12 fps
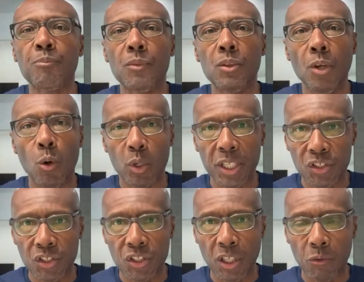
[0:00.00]
Don't get
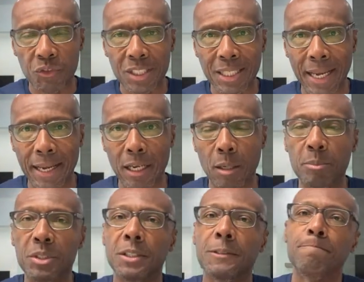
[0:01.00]
yourself scammed.